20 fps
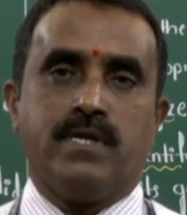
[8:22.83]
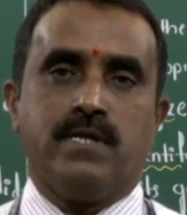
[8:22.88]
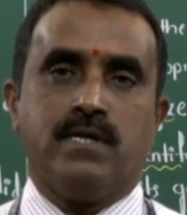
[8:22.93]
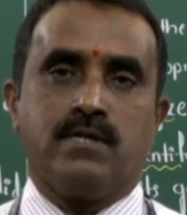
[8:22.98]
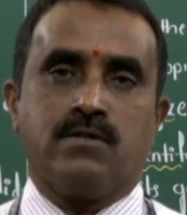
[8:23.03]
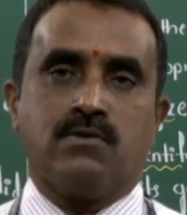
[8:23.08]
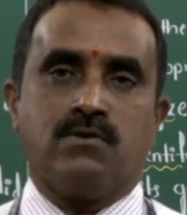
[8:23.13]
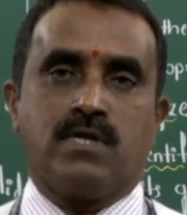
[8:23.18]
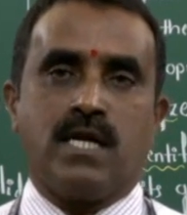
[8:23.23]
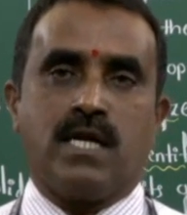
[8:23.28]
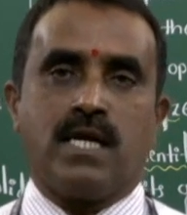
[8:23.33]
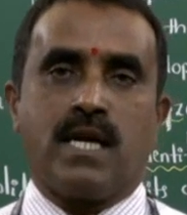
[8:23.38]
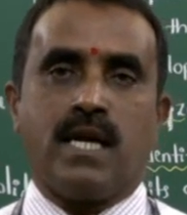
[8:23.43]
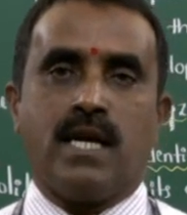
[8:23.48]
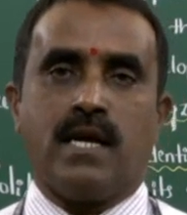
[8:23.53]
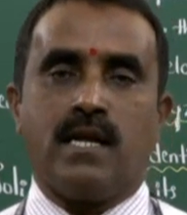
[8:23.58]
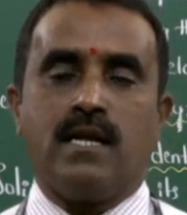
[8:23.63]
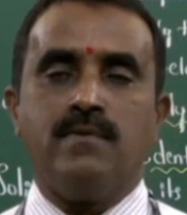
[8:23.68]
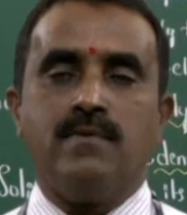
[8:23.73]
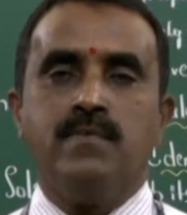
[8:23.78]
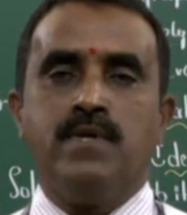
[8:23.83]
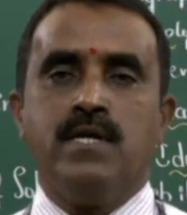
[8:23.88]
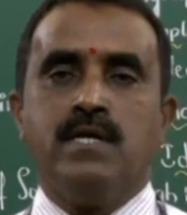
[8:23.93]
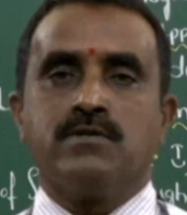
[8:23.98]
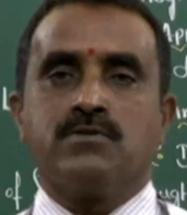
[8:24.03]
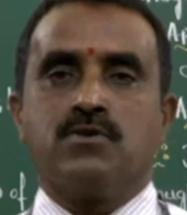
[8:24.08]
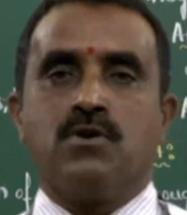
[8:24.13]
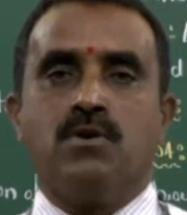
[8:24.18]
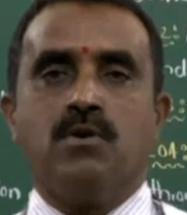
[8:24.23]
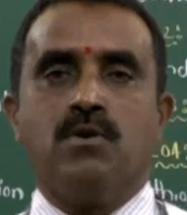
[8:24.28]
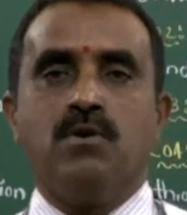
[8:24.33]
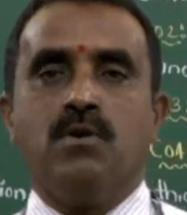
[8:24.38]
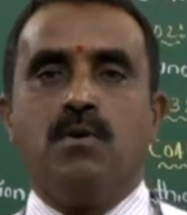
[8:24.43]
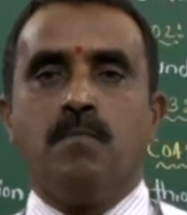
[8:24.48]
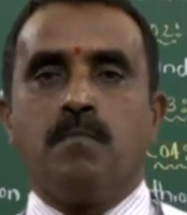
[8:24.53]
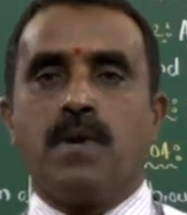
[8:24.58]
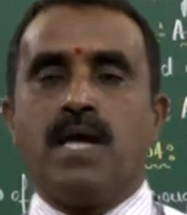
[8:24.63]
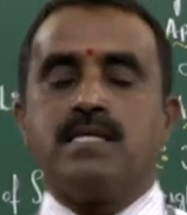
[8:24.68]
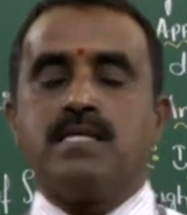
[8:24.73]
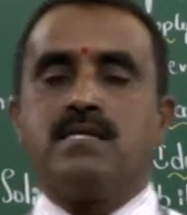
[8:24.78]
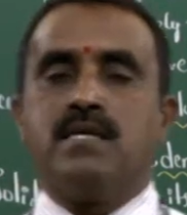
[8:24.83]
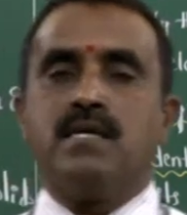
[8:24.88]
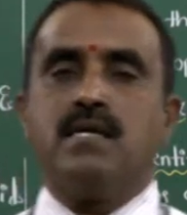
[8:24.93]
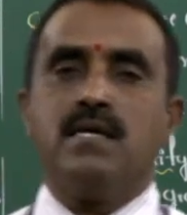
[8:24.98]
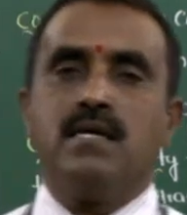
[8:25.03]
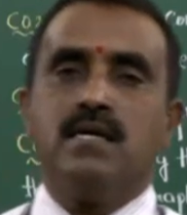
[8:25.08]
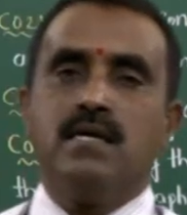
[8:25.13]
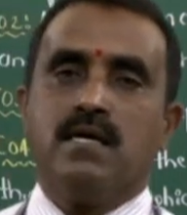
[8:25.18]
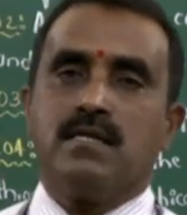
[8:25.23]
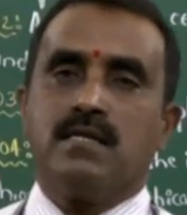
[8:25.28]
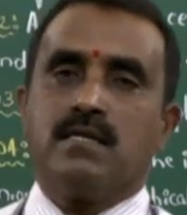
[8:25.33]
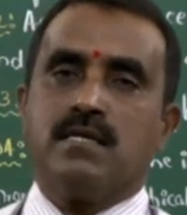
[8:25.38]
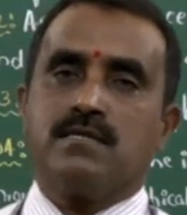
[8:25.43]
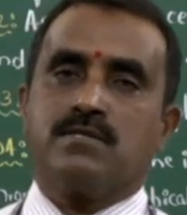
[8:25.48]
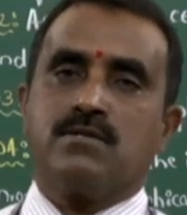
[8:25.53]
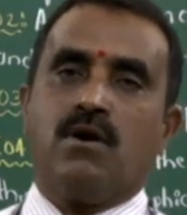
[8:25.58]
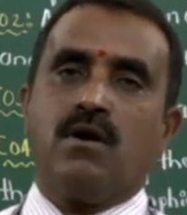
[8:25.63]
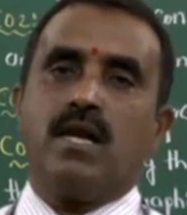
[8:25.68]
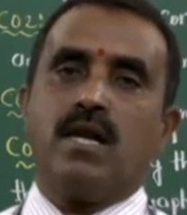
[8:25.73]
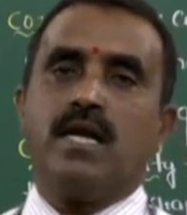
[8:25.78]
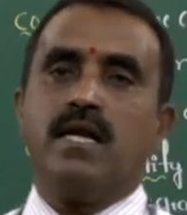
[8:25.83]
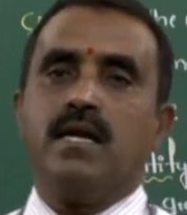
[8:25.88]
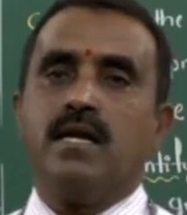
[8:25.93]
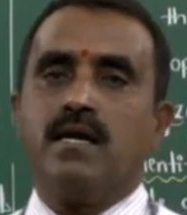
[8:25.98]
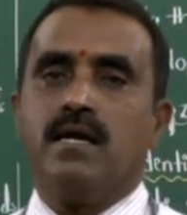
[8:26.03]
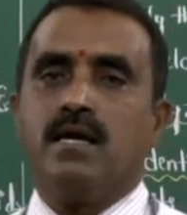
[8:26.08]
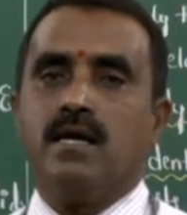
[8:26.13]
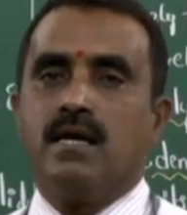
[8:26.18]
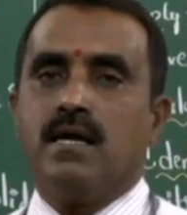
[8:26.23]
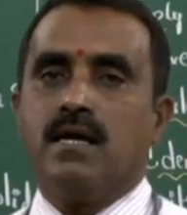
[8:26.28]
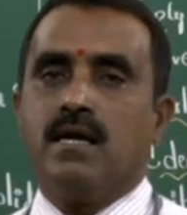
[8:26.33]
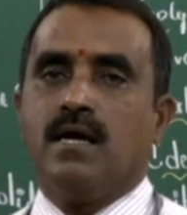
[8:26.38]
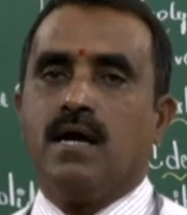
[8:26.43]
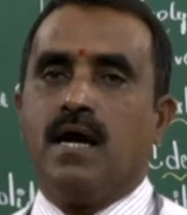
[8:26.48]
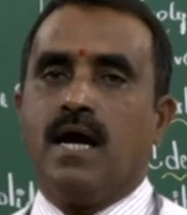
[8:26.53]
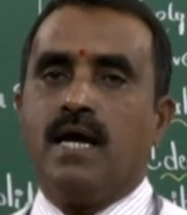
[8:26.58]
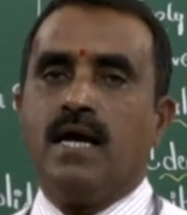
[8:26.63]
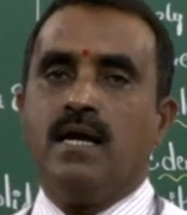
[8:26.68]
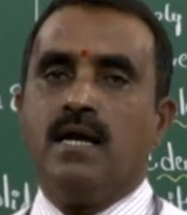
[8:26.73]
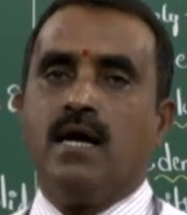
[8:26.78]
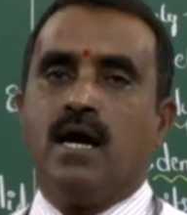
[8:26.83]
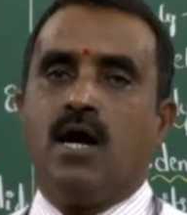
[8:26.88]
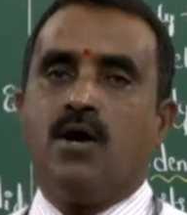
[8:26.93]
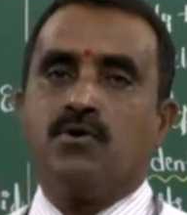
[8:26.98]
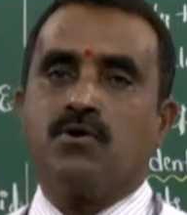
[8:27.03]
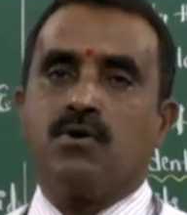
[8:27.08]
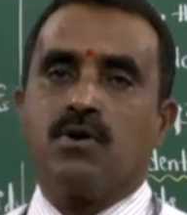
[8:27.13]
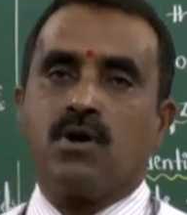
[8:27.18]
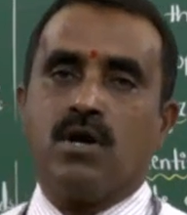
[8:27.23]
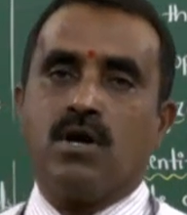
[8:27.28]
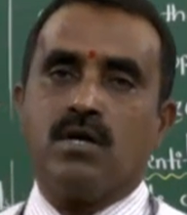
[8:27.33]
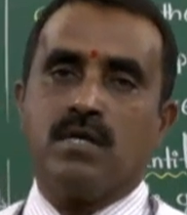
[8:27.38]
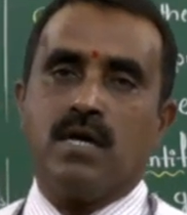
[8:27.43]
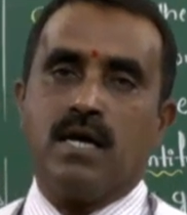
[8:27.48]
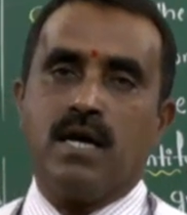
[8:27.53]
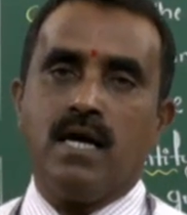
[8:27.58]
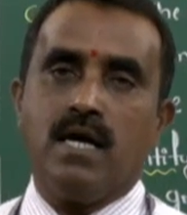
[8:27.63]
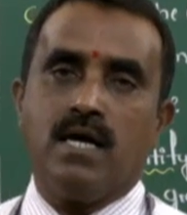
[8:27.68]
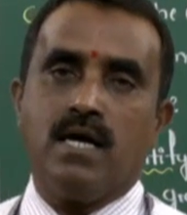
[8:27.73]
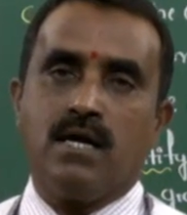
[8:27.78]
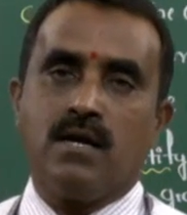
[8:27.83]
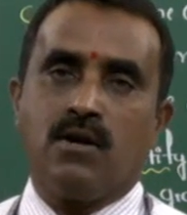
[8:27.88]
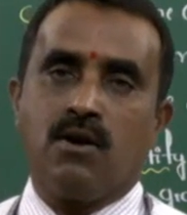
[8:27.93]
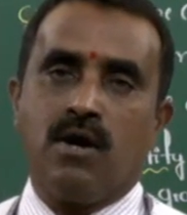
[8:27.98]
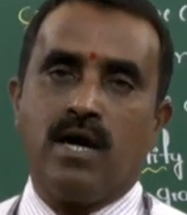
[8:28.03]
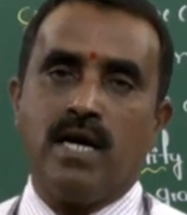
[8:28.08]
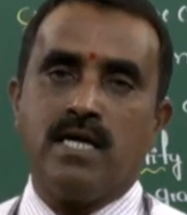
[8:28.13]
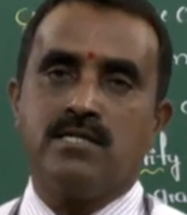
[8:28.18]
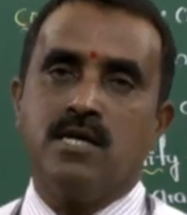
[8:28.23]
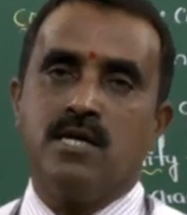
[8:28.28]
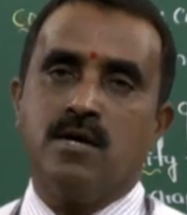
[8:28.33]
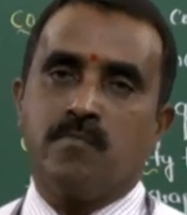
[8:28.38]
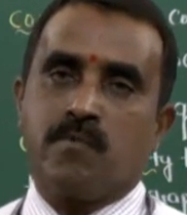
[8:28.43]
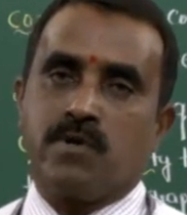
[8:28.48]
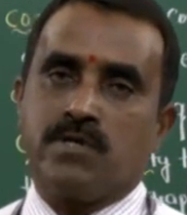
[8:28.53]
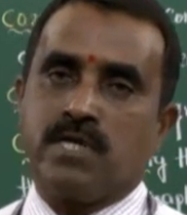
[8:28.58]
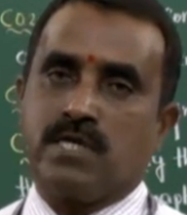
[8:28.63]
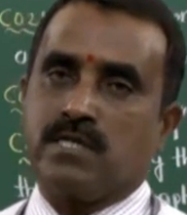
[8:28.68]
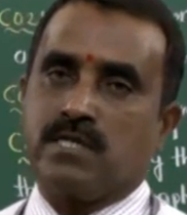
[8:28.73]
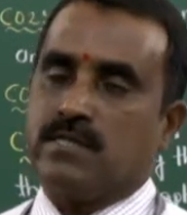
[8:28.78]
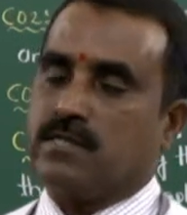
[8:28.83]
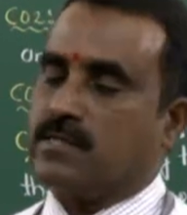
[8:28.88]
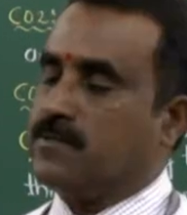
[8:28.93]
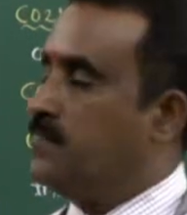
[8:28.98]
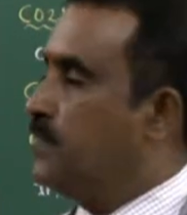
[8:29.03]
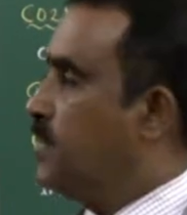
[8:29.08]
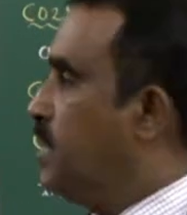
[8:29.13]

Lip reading: So tetrahedron. So placing the solid and how to draw the its projections.